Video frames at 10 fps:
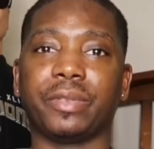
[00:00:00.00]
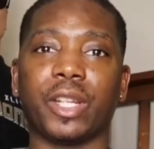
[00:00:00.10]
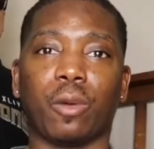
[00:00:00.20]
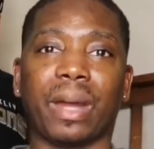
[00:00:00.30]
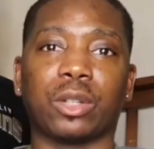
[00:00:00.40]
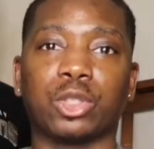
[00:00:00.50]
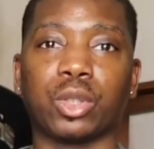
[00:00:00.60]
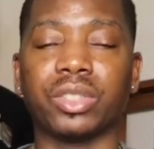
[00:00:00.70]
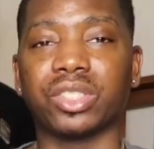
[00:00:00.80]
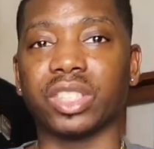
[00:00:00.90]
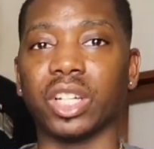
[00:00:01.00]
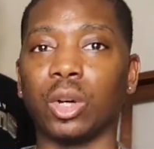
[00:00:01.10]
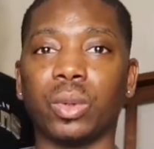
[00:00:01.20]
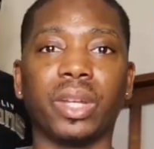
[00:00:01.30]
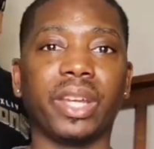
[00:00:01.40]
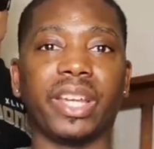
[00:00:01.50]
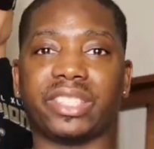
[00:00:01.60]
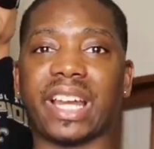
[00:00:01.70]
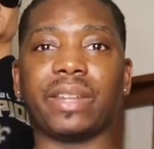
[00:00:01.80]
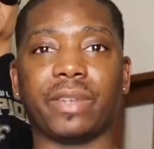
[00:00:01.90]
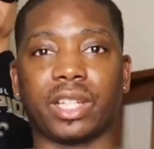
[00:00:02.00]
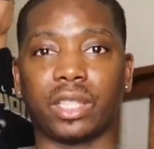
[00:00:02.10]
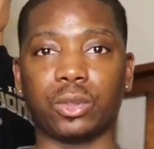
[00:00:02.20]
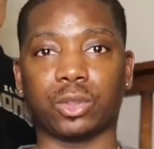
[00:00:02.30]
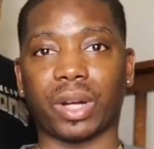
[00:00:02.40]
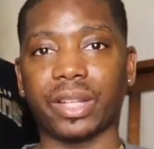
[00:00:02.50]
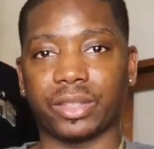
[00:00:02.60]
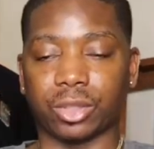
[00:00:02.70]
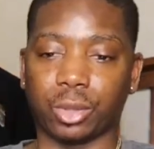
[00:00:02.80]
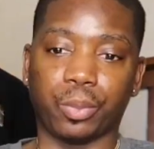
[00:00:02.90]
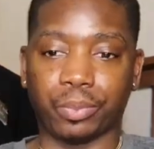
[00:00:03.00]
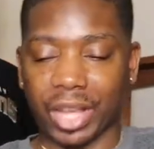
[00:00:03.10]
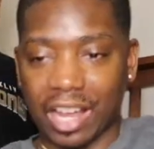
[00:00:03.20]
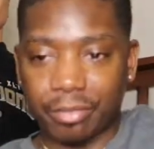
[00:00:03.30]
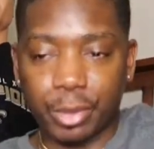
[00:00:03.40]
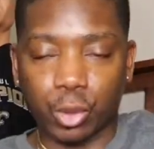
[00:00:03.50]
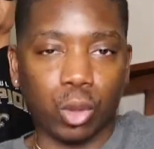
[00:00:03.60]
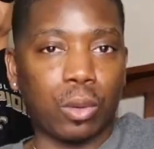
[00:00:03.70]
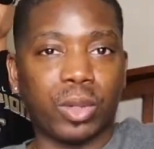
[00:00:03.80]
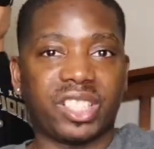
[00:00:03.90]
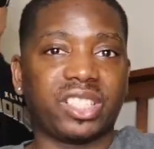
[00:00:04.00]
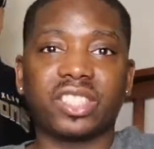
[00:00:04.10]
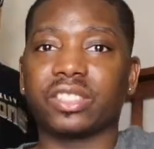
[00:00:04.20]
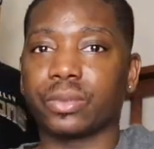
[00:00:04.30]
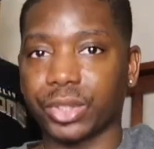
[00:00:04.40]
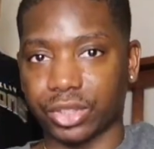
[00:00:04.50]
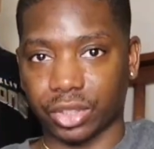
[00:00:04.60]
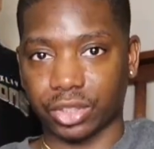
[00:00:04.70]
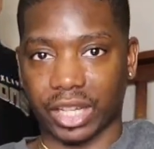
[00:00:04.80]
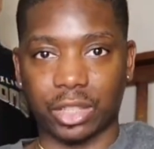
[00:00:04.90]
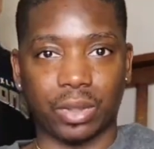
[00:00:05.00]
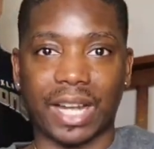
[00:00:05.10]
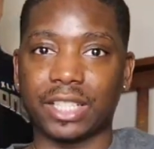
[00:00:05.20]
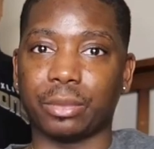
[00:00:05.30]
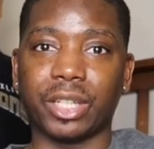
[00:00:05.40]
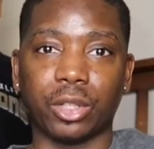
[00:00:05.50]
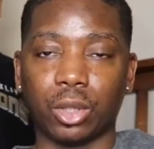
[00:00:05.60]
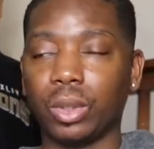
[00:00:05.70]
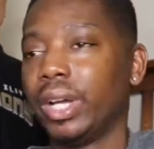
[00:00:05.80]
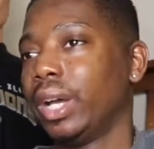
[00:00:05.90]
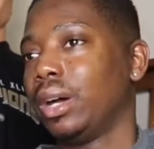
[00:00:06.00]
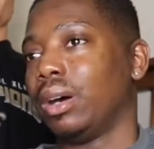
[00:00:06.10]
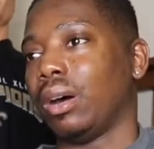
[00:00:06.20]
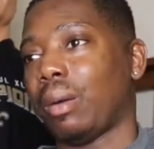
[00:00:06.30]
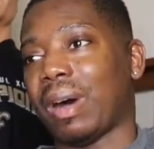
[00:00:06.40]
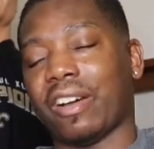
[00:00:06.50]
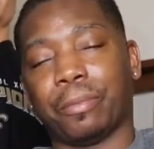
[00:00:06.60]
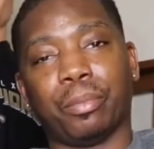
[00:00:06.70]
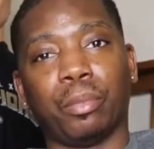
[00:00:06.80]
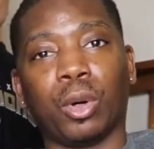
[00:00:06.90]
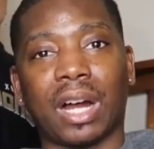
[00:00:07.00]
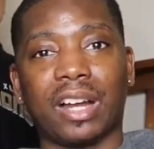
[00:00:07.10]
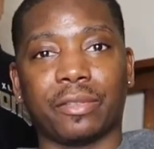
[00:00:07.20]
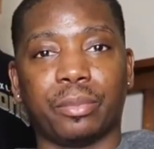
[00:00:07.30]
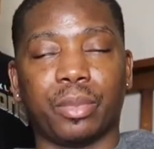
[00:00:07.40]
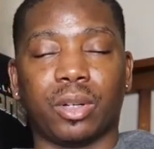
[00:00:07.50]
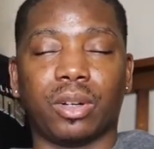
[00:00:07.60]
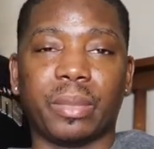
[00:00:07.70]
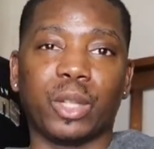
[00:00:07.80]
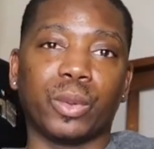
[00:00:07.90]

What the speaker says: video Michael Jordan is the GOAT. It's not even close, right? So I've been doing extensive research. As you guys may know, I've been